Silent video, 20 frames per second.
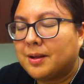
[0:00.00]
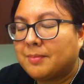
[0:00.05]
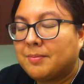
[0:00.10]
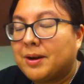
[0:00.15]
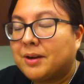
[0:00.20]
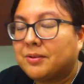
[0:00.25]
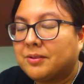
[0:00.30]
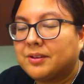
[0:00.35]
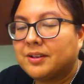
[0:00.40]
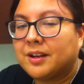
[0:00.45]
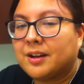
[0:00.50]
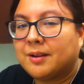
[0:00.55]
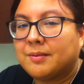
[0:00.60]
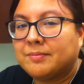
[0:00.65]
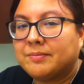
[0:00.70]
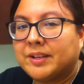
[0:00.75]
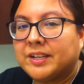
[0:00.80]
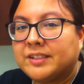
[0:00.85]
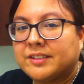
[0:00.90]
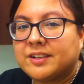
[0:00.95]
about
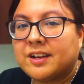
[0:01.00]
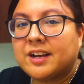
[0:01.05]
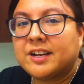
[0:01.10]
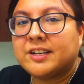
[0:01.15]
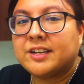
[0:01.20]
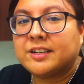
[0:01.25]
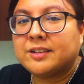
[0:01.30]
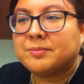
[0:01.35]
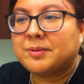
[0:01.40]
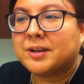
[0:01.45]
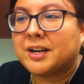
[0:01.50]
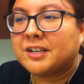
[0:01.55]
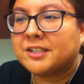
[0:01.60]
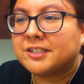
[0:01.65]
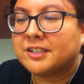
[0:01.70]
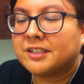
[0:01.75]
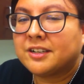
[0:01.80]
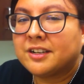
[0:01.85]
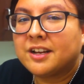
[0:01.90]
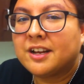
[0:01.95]
anxiety and
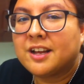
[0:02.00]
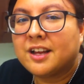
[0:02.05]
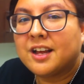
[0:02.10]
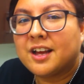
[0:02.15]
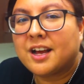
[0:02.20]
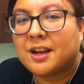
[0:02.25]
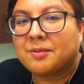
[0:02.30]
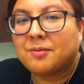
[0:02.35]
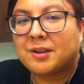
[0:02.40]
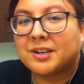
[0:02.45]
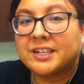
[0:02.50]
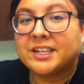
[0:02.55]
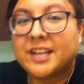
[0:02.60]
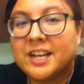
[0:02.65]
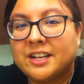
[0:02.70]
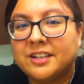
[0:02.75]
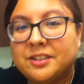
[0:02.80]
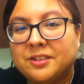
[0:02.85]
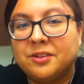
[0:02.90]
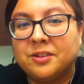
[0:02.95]
depression. I want to
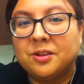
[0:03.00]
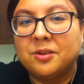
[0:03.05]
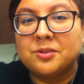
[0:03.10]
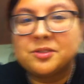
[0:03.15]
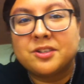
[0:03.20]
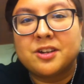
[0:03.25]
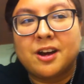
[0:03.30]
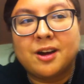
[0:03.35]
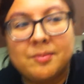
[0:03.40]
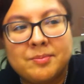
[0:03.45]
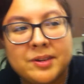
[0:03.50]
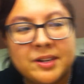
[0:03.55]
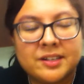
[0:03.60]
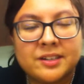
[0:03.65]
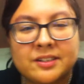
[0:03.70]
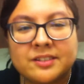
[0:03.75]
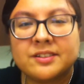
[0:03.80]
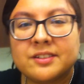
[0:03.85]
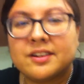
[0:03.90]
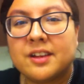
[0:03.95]
get into those
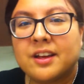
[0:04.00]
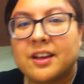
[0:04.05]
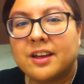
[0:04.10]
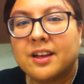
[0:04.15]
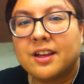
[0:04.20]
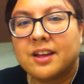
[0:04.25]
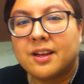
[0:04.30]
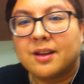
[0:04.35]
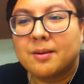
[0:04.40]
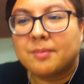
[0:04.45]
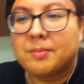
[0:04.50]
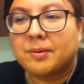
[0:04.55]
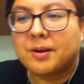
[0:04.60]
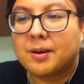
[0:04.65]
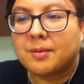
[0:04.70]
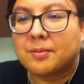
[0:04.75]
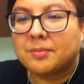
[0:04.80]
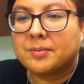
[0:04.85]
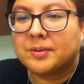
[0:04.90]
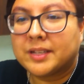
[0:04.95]
topics
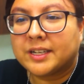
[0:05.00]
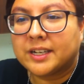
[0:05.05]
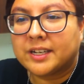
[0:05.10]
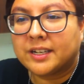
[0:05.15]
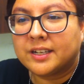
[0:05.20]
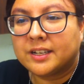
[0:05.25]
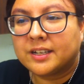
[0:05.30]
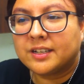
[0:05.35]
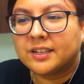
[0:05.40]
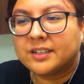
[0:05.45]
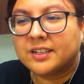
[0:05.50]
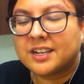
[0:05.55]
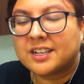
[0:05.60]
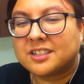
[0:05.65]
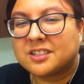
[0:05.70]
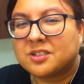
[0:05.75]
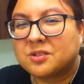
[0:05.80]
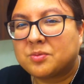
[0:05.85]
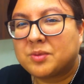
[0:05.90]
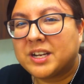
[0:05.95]
probably
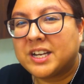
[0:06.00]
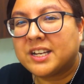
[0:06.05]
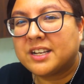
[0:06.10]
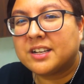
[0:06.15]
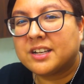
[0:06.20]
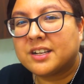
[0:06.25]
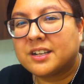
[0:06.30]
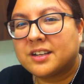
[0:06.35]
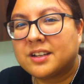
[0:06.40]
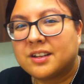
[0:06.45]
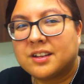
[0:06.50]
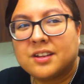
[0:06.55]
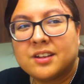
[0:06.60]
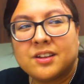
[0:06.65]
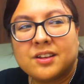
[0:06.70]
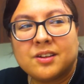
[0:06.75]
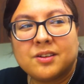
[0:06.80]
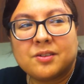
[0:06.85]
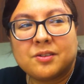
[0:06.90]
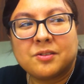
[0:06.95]
next week,
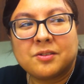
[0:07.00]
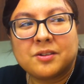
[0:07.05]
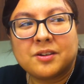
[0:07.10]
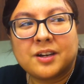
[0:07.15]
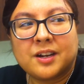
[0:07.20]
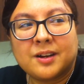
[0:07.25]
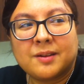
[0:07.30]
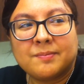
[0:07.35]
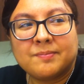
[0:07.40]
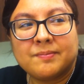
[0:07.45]
or,